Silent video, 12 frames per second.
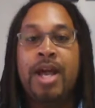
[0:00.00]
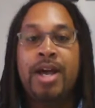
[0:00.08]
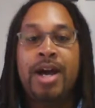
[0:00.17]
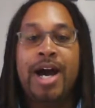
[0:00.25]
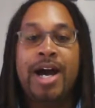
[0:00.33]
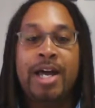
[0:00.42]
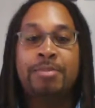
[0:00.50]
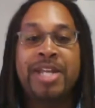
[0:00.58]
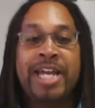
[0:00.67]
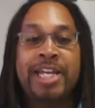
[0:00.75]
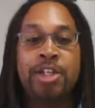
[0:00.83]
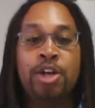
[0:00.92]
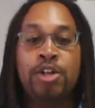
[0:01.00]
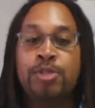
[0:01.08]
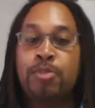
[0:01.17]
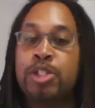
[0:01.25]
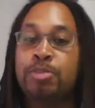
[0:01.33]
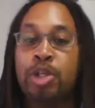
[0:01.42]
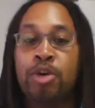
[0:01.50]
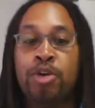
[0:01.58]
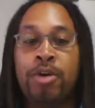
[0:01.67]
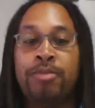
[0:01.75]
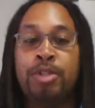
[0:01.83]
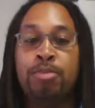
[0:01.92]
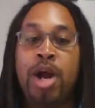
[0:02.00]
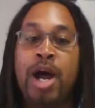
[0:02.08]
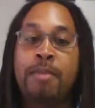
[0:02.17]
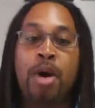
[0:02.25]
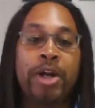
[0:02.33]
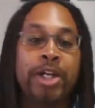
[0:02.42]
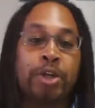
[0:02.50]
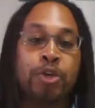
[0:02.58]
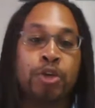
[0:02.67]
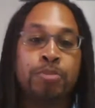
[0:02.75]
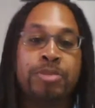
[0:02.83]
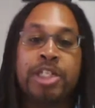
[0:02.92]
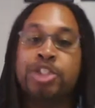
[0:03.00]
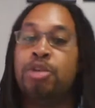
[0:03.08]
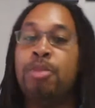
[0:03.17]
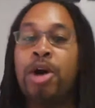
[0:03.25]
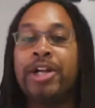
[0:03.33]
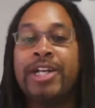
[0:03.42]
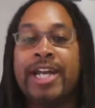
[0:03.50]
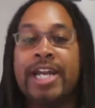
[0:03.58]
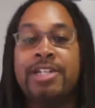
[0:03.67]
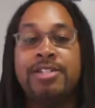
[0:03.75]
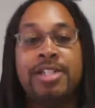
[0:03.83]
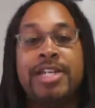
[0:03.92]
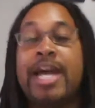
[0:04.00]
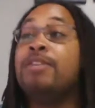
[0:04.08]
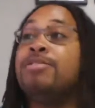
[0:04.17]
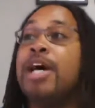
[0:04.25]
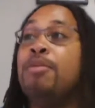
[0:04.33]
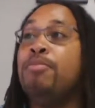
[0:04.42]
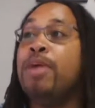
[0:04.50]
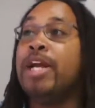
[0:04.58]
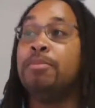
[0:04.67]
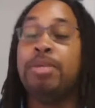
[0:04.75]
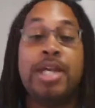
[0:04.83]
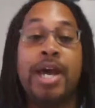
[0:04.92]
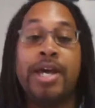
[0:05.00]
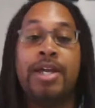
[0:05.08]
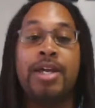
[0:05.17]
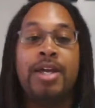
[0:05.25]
Hi, I'm Danny Lowles, principal owner of the Bryan Marketing Group, digital marketing agency downtown Reading, PA.